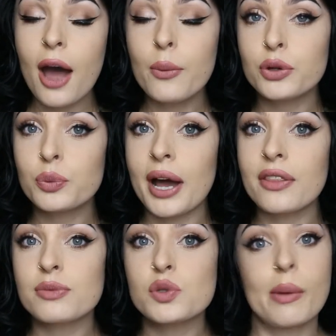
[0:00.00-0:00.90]
I would wear
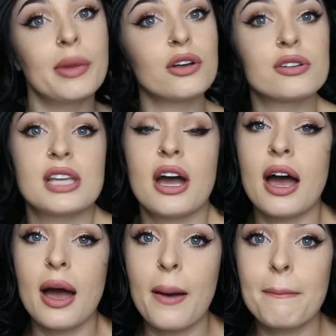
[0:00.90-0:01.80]
them swimming because
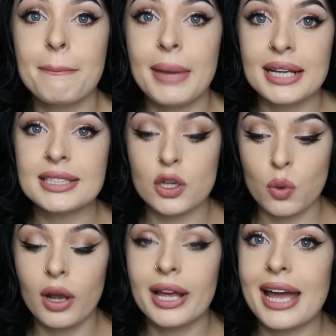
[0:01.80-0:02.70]
they're amazing
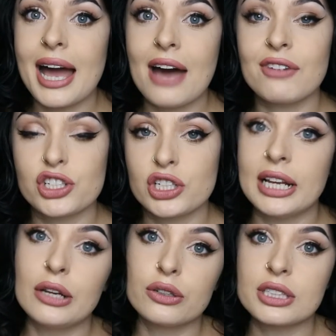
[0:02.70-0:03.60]
quality. I have
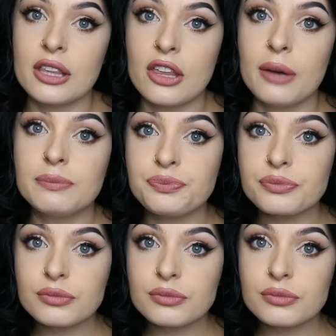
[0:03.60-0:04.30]
actually looked at them